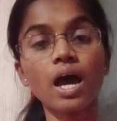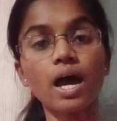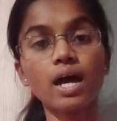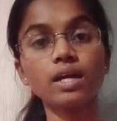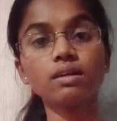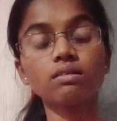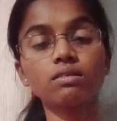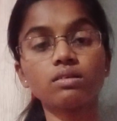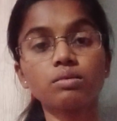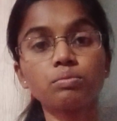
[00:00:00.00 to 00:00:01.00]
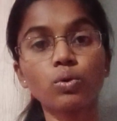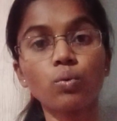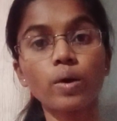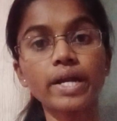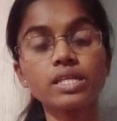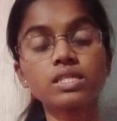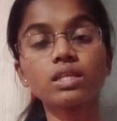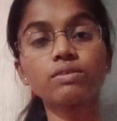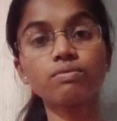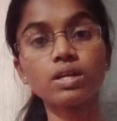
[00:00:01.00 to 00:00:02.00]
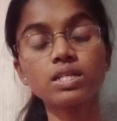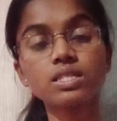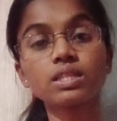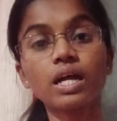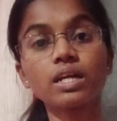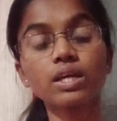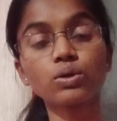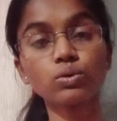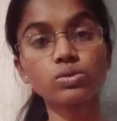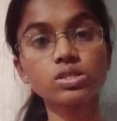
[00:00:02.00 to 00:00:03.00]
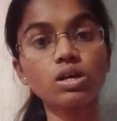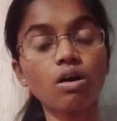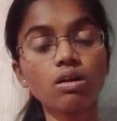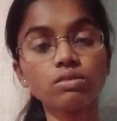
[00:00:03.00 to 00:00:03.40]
And provide provides leaflets that includes the all